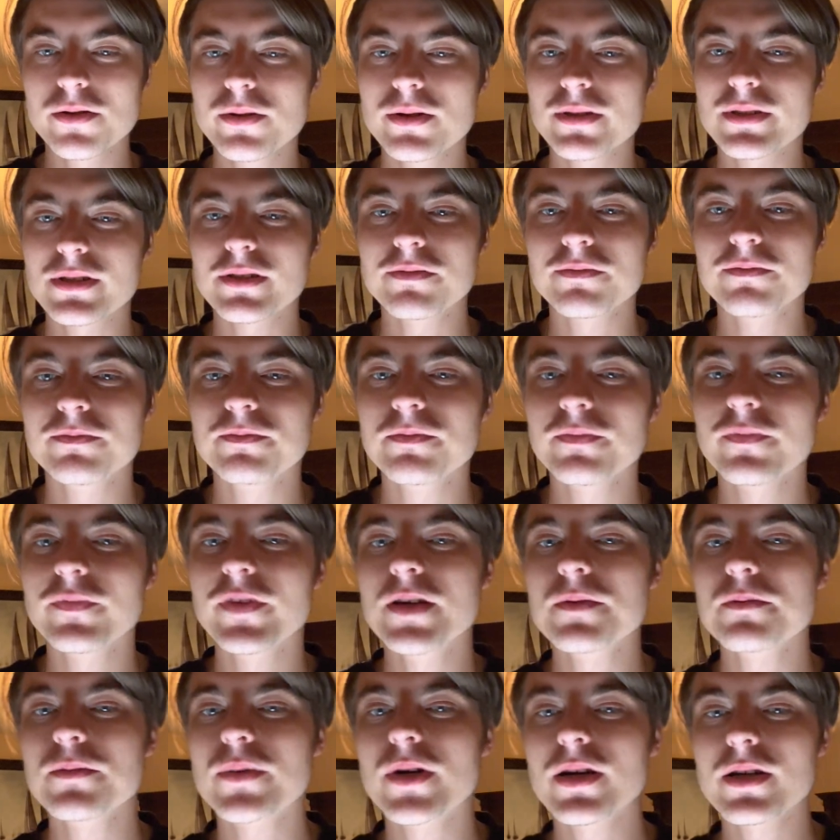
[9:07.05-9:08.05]
It's a
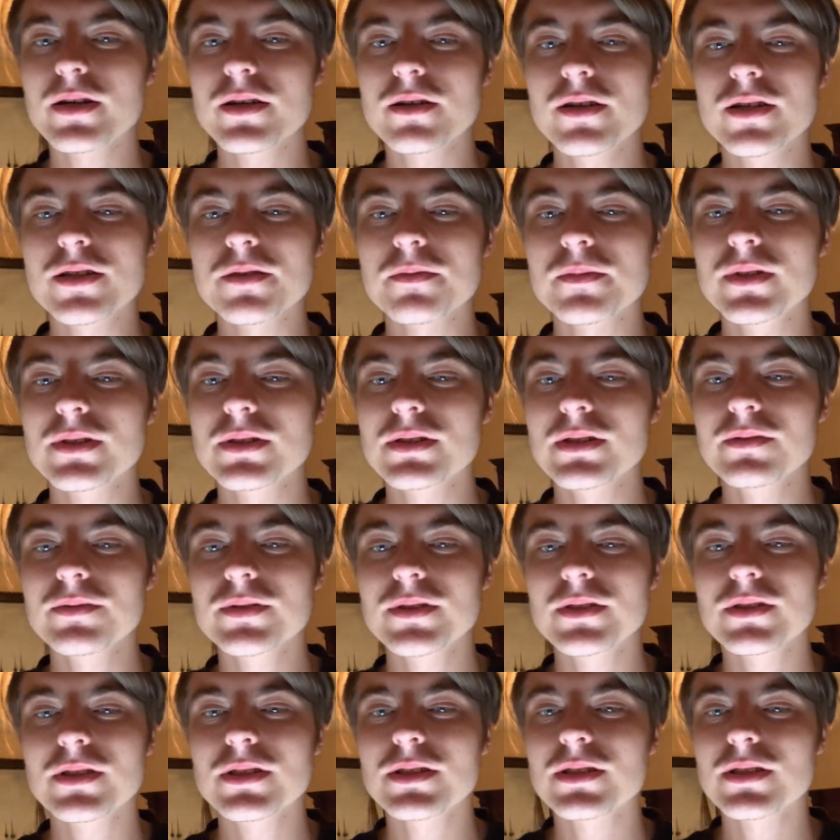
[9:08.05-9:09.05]
fun part of Christmas. It
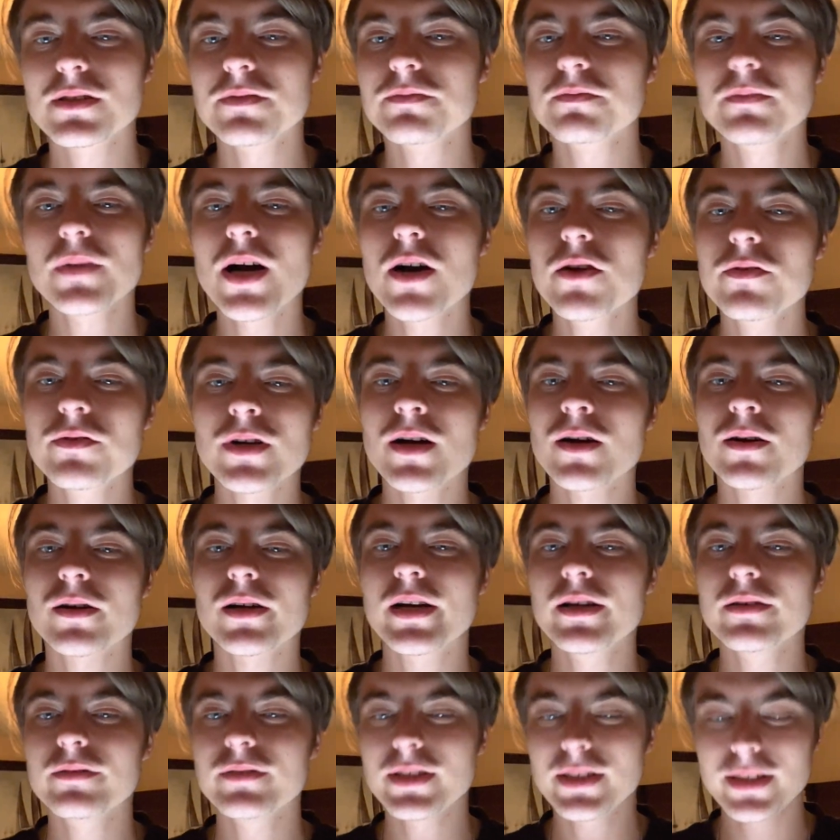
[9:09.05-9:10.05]
was just an overall
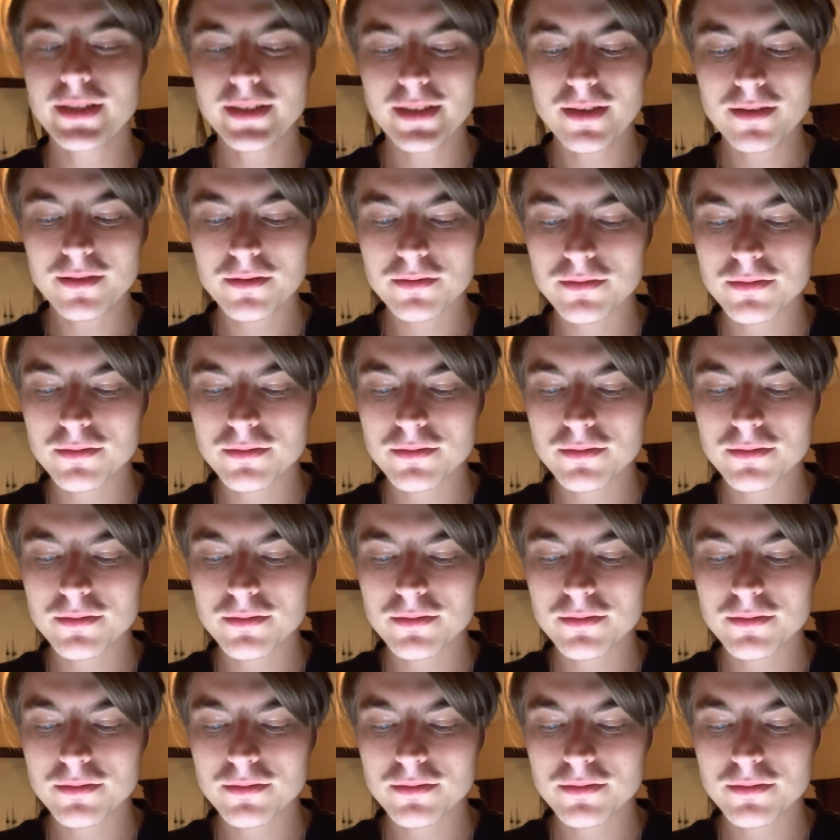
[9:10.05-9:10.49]
great video.